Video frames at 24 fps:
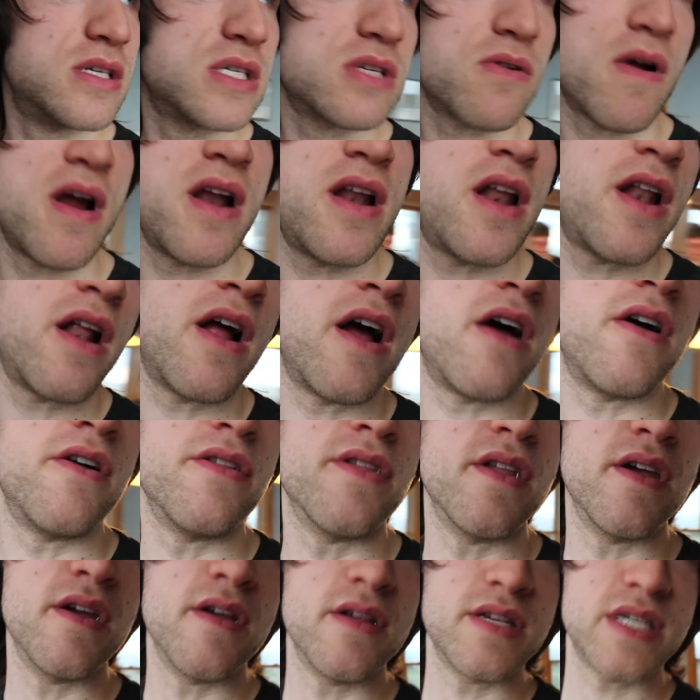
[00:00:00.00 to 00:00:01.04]
stranded out
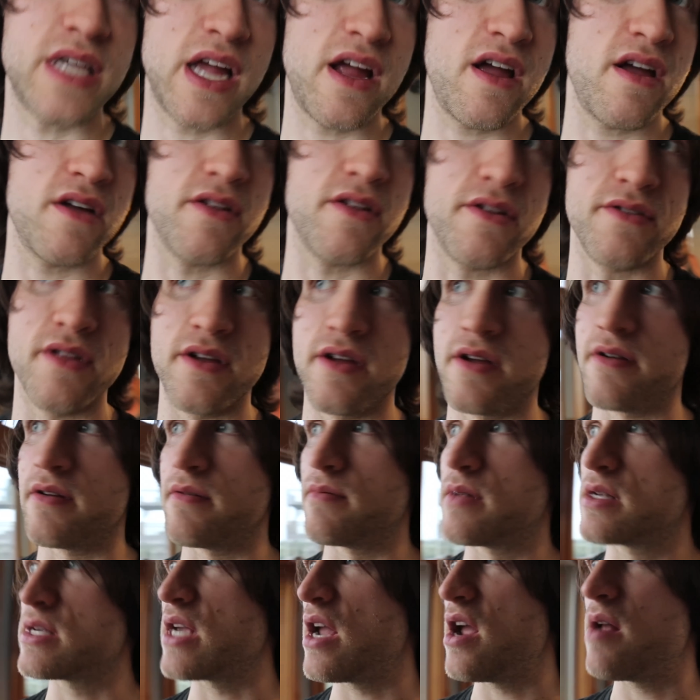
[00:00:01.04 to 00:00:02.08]
on the sand on the
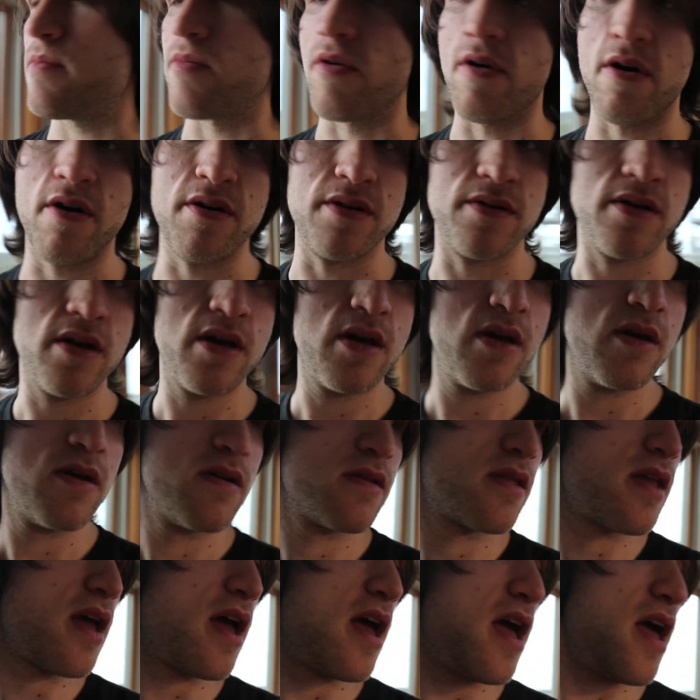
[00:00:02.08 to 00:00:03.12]
sandbar.
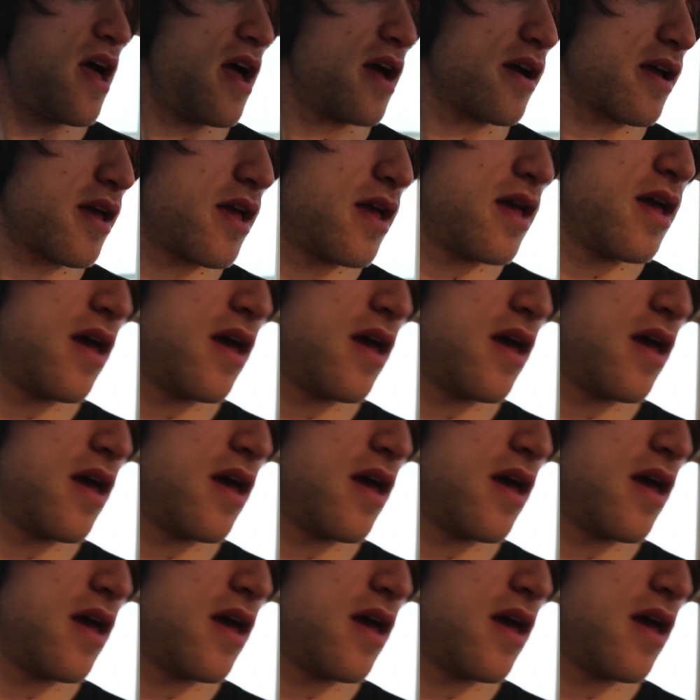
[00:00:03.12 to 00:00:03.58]
What the heck?